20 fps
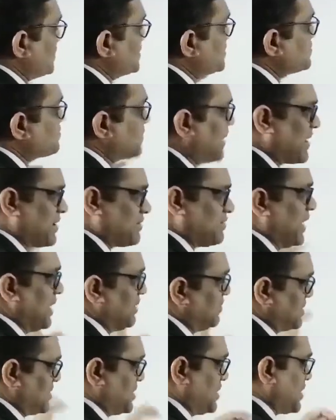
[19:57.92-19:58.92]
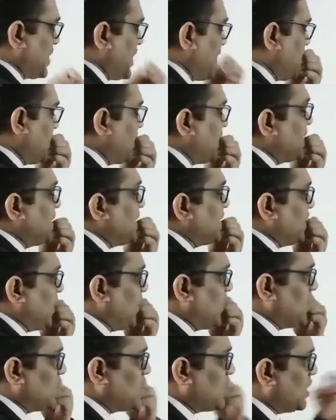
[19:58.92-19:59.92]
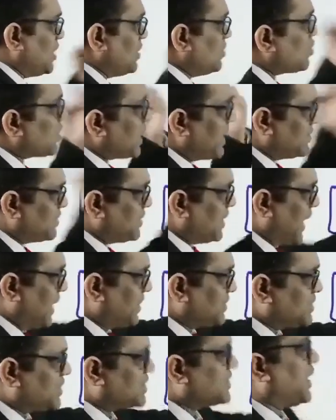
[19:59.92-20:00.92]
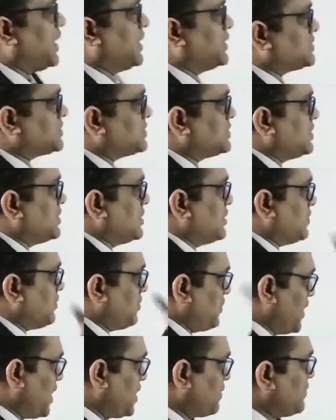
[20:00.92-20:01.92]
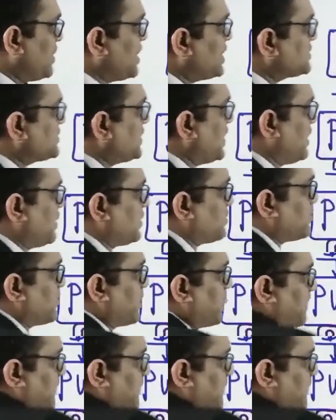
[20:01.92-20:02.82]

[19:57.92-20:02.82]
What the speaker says: this is Prader-Willi patient, right? Now look at the another case where we are seeing